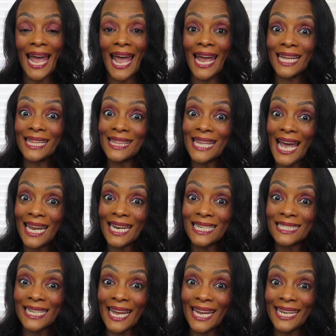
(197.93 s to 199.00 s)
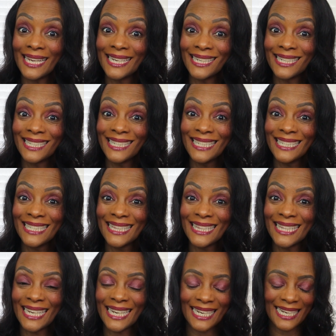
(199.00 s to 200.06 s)
and that is a good
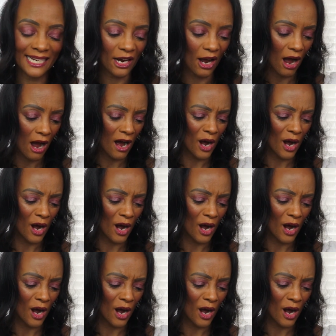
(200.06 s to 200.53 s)
thing.